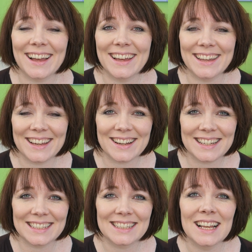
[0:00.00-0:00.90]
Hey
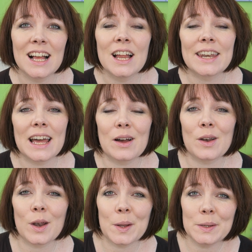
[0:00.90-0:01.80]
guys, now
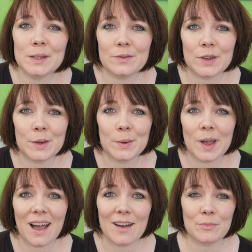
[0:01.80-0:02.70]
loads of you
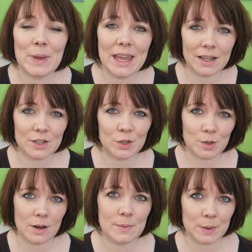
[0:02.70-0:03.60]
have picked
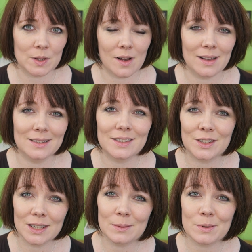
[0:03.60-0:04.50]
triple science
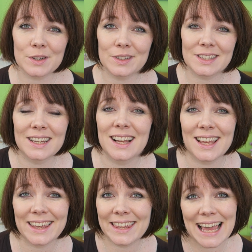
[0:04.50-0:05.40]
just because
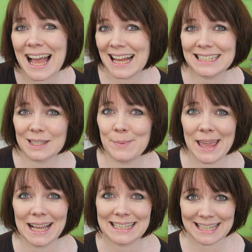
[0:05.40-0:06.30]
you had to
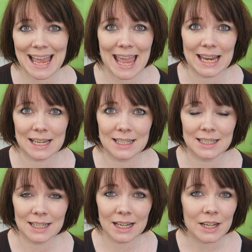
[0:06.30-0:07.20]
pick 10.
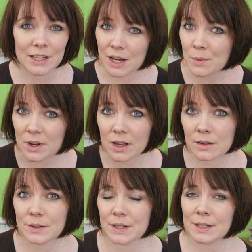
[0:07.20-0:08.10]
You don't want to
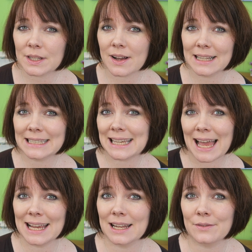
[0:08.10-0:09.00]
go and do science
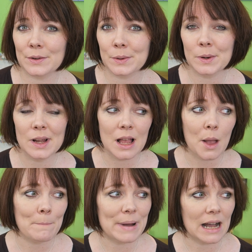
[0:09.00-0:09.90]
at A level,
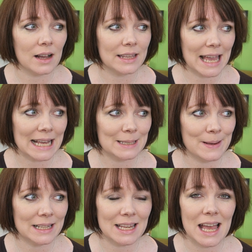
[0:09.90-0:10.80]
but you had to
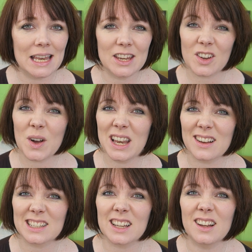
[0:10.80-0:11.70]
pick 10 and you quite
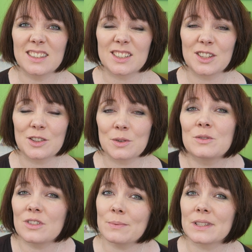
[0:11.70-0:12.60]
like science, so you
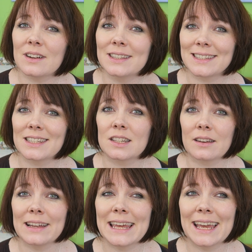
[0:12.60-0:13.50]
thought triple science is a
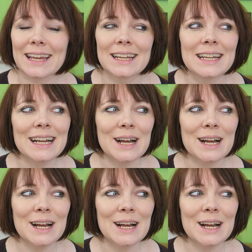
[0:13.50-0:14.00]
good idea.